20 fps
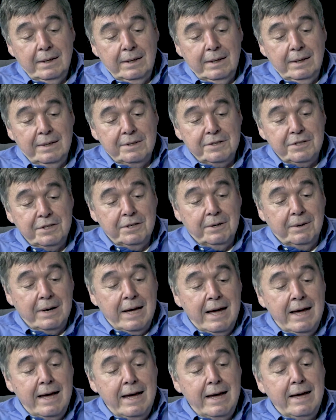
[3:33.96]
is,
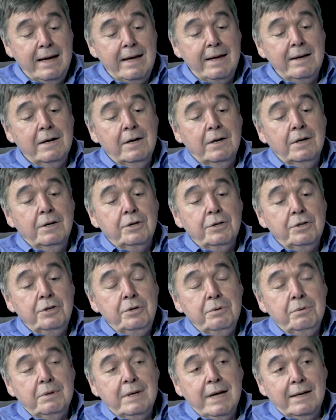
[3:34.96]

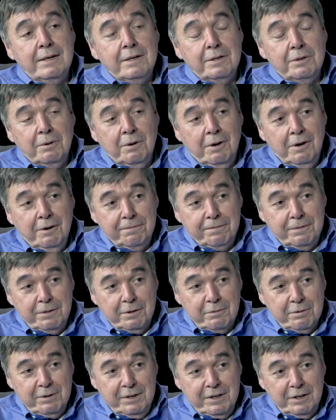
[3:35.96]
you get it off
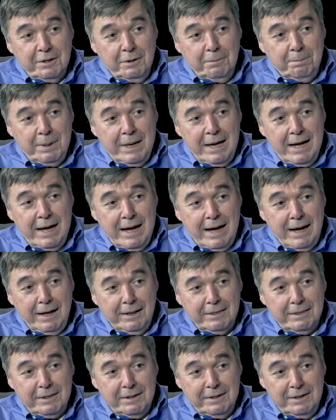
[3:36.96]
the critical
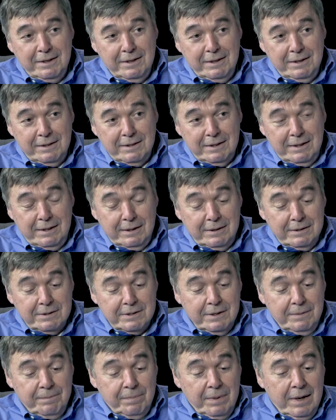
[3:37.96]
path and
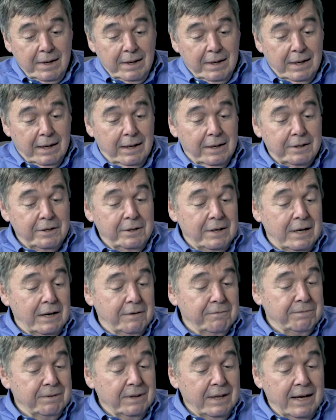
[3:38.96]
things. You
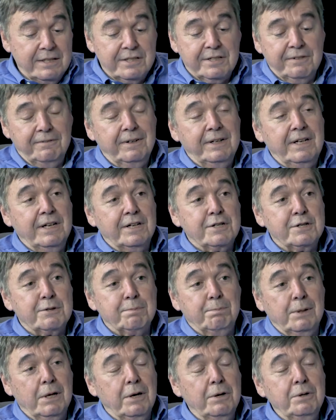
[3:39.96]
have less of an
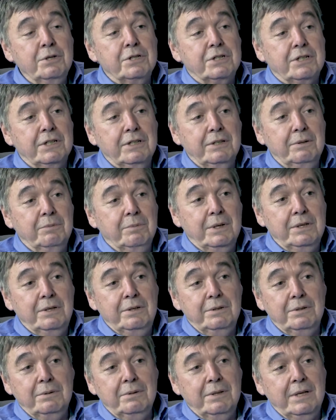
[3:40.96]
explosion when
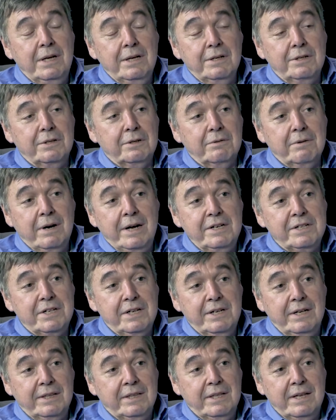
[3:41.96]
you do the
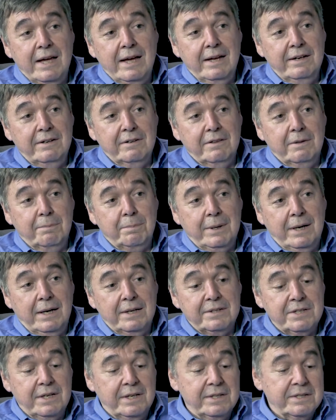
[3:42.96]
integration at the end of the
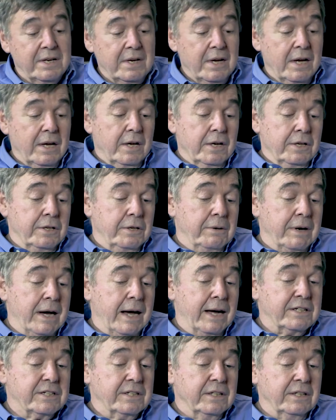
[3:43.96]
process. You
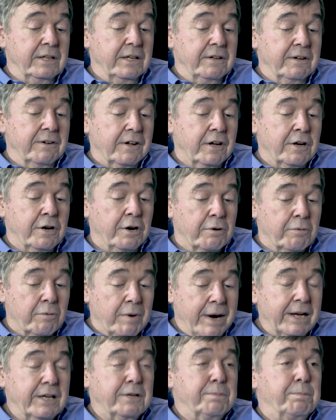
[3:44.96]
actually
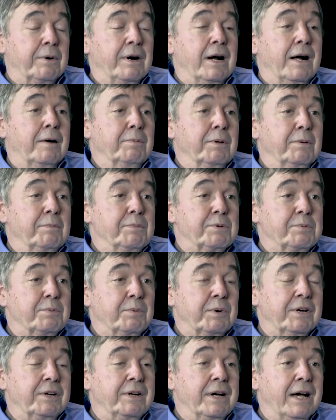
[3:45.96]
correct problems
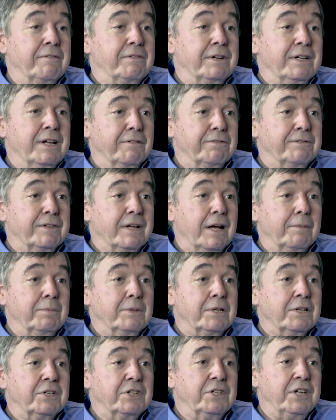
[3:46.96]
where you have enough time
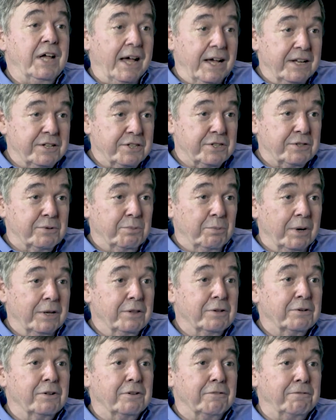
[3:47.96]
to test
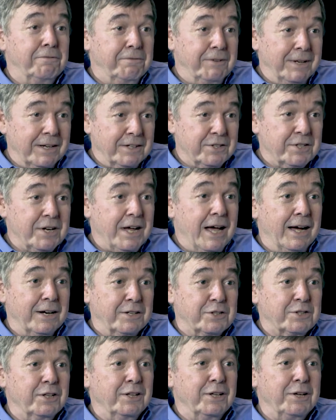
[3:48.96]
whether the fix
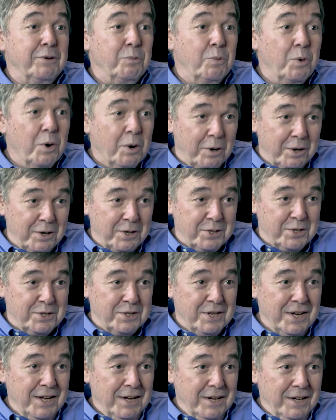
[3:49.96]
actually
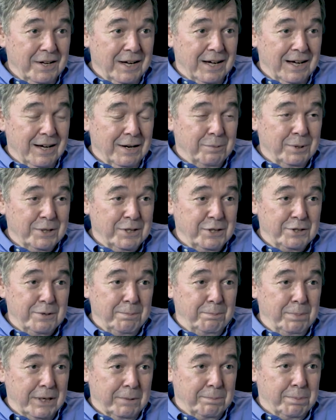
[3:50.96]
works, which is
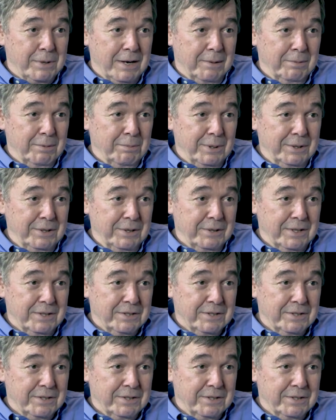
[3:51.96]
a big problem when you're